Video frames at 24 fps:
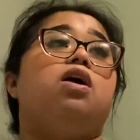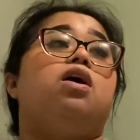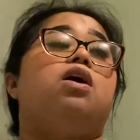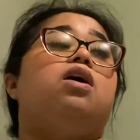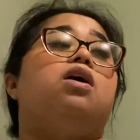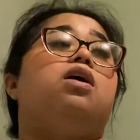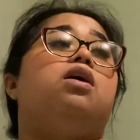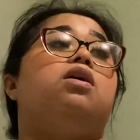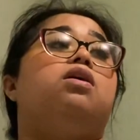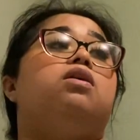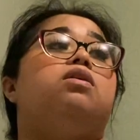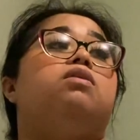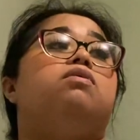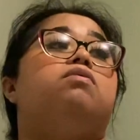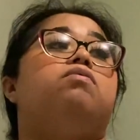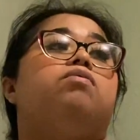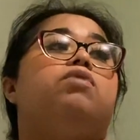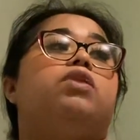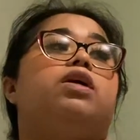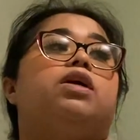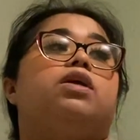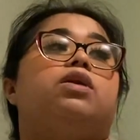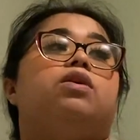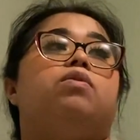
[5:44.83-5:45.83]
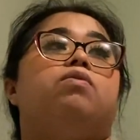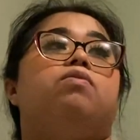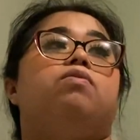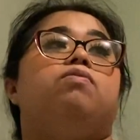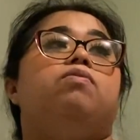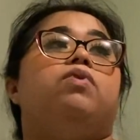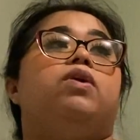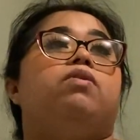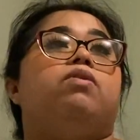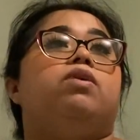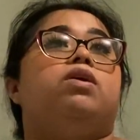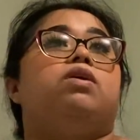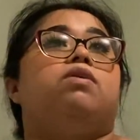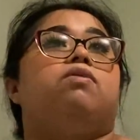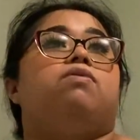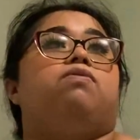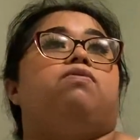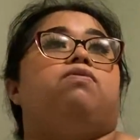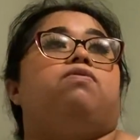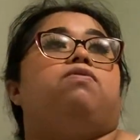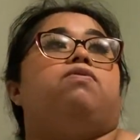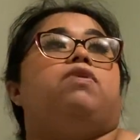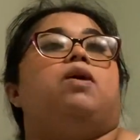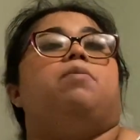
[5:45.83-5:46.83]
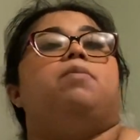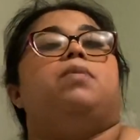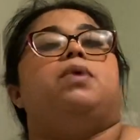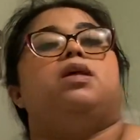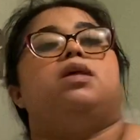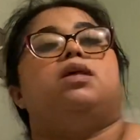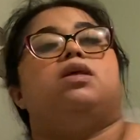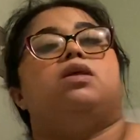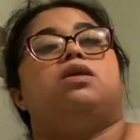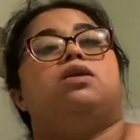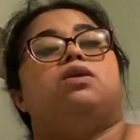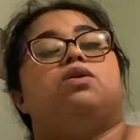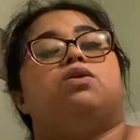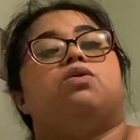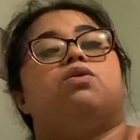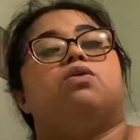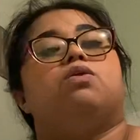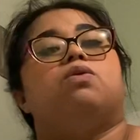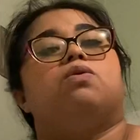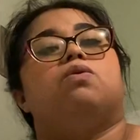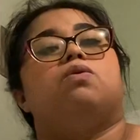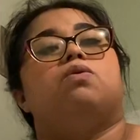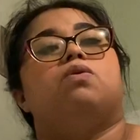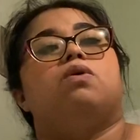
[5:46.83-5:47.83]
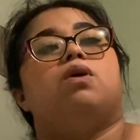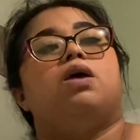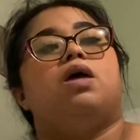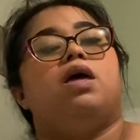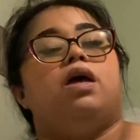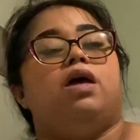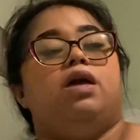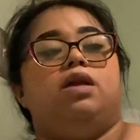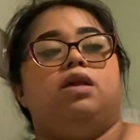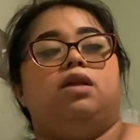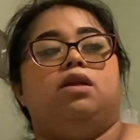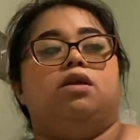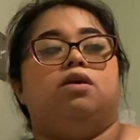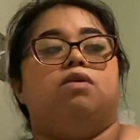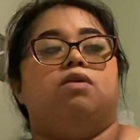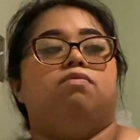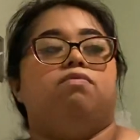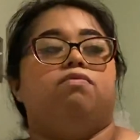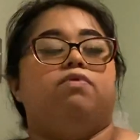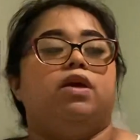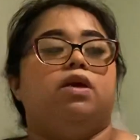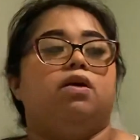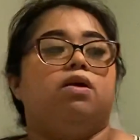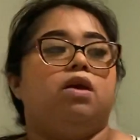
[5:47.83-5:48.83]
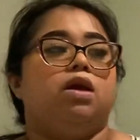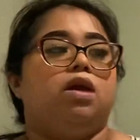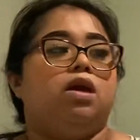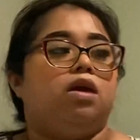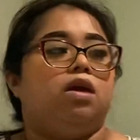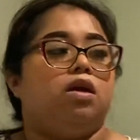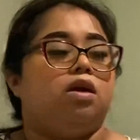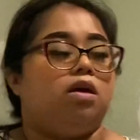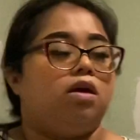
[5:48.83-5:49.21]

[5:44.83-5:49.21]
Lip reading: of like a very feminine girl and a very